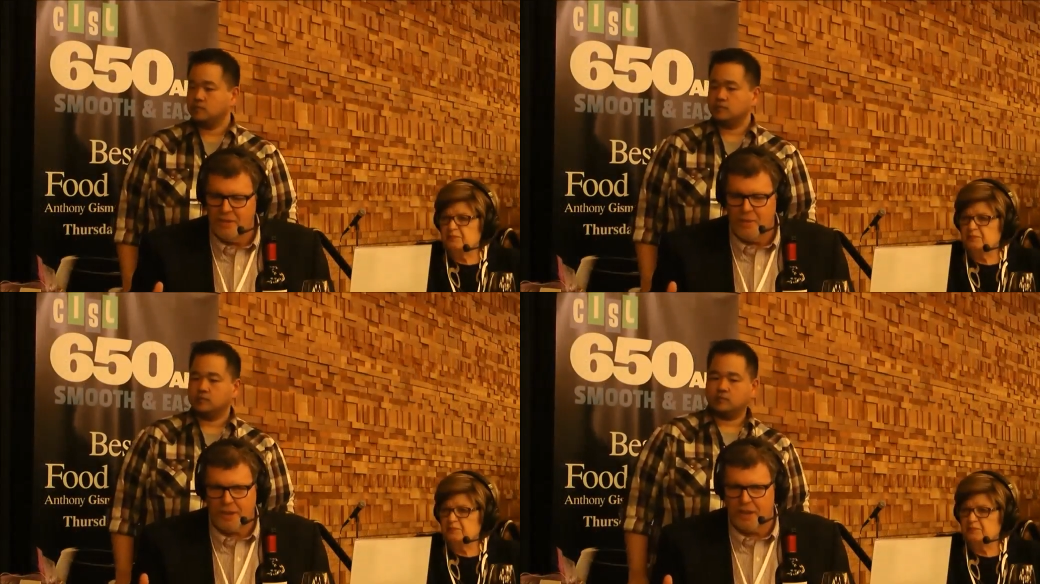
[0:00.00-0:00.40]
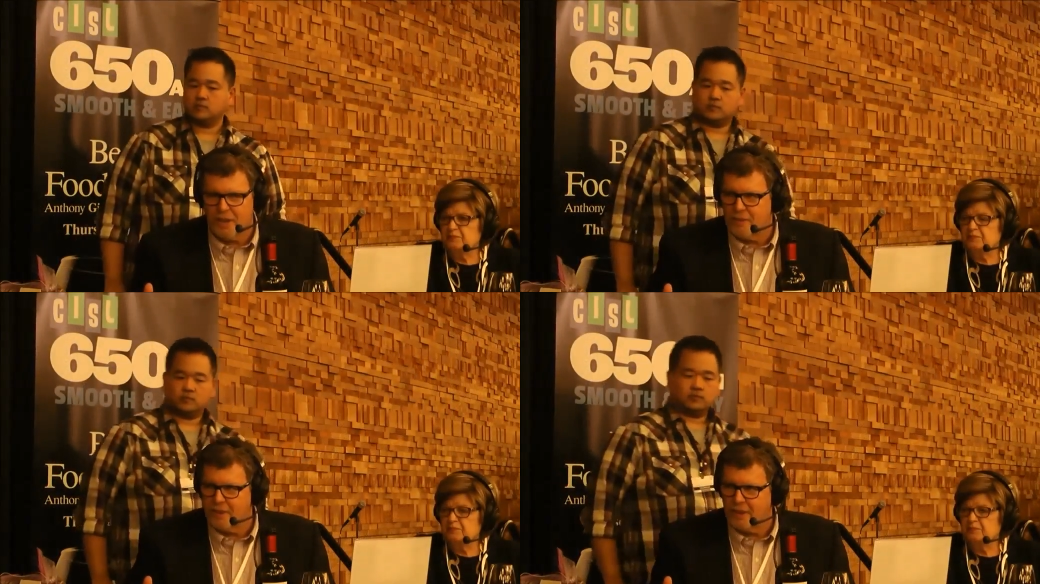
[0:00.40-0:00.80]
Speaker 1: worked
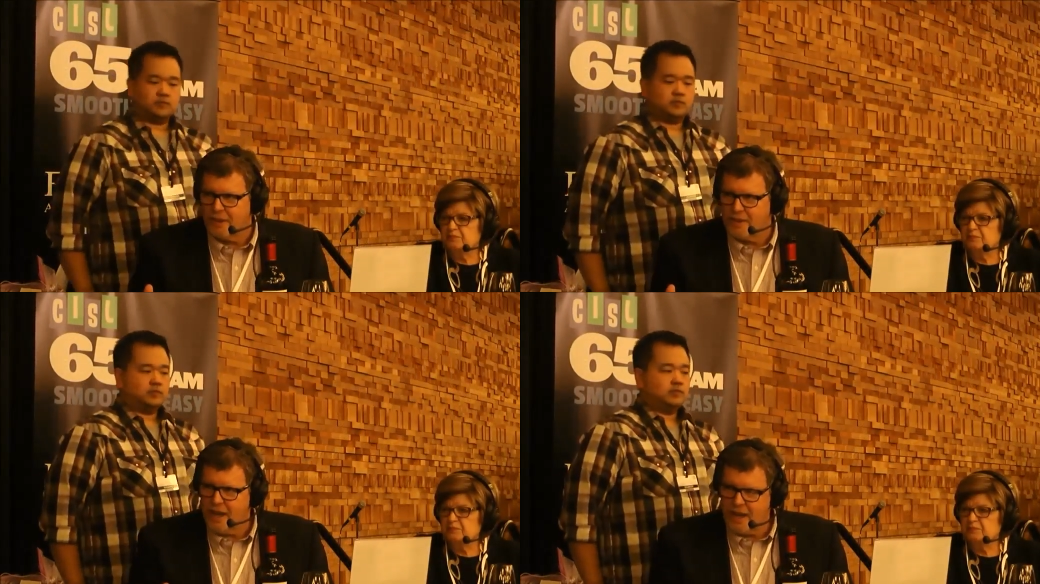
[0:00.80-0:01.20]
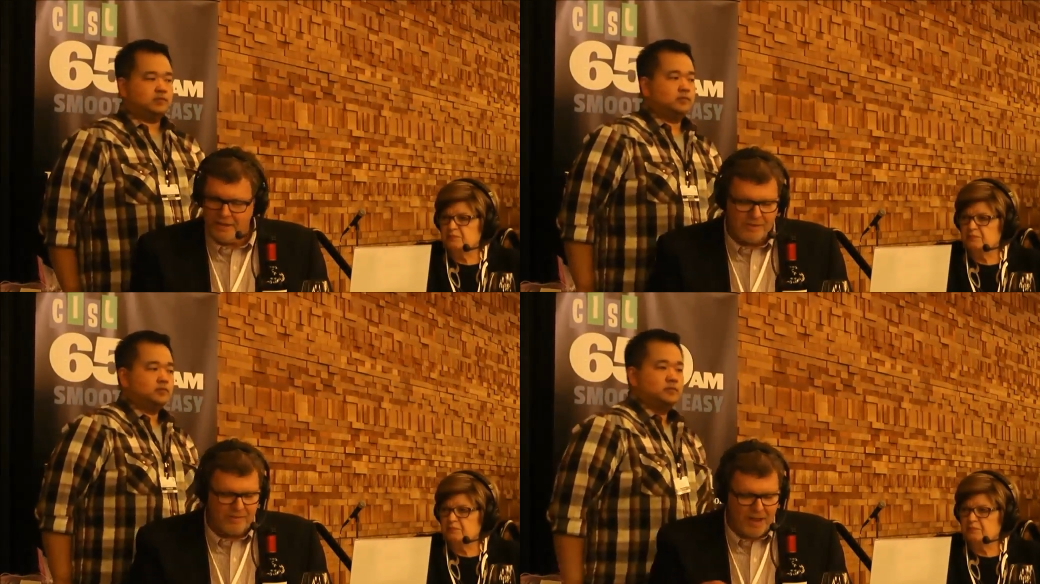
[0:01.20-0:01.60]
there for years. That
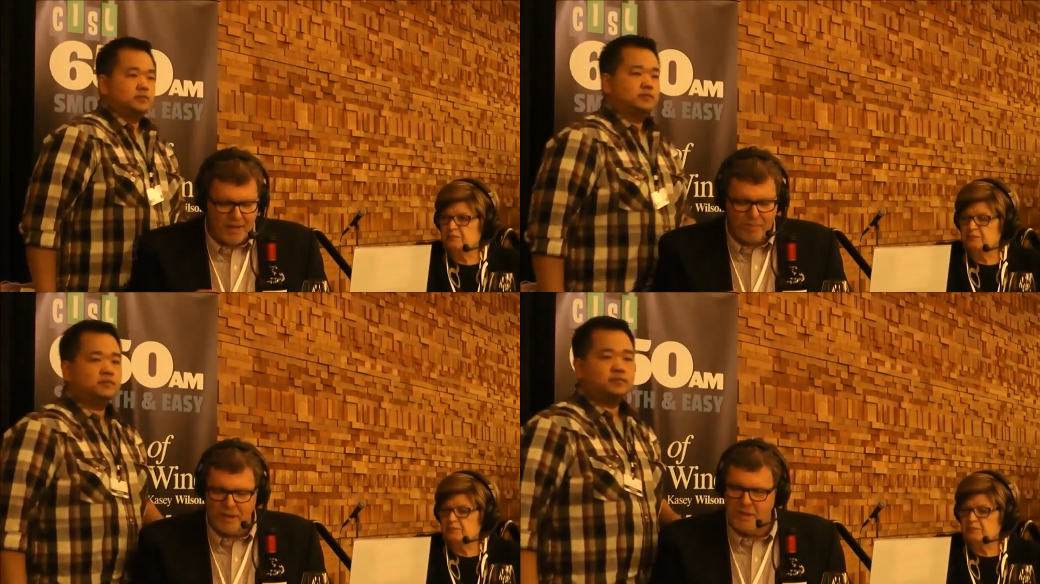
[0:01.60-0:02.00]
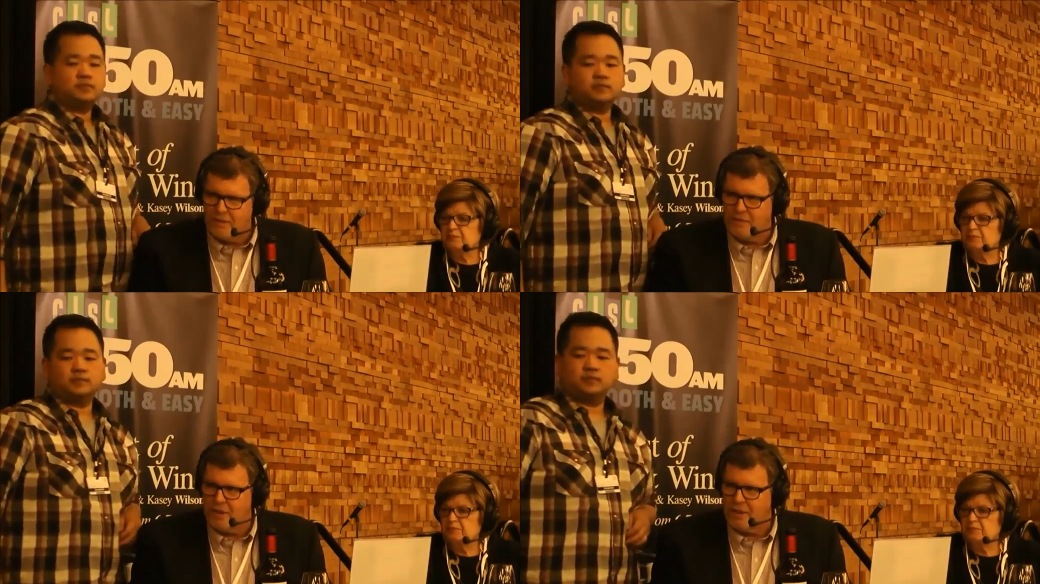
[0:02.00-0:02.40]
that piece
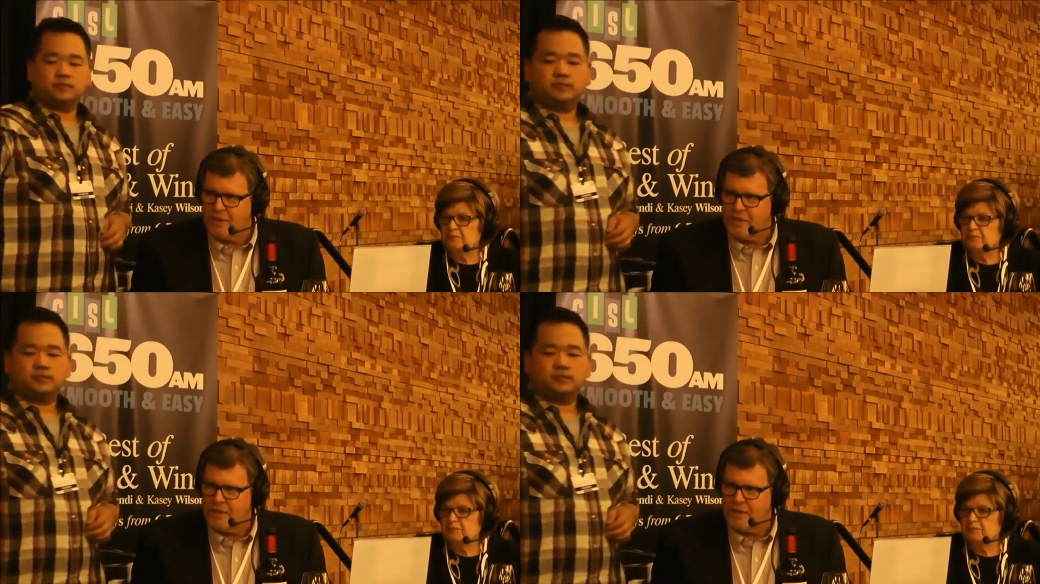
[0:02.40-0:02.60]
of dirt is